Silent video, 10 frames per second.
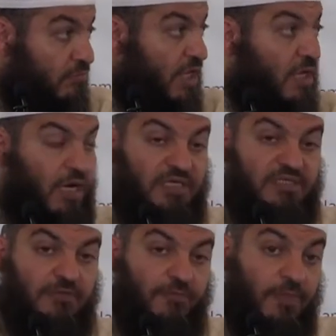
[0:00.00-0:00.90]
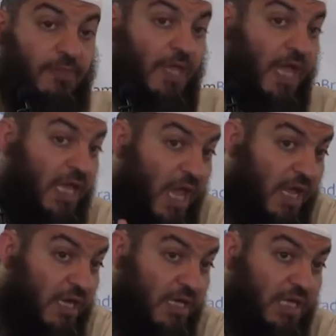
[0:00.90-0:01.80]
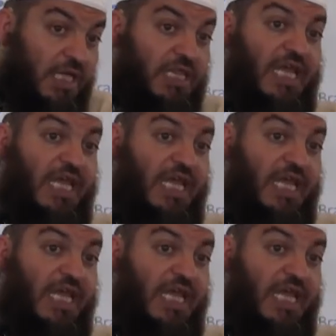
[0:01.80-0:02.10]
Because, again,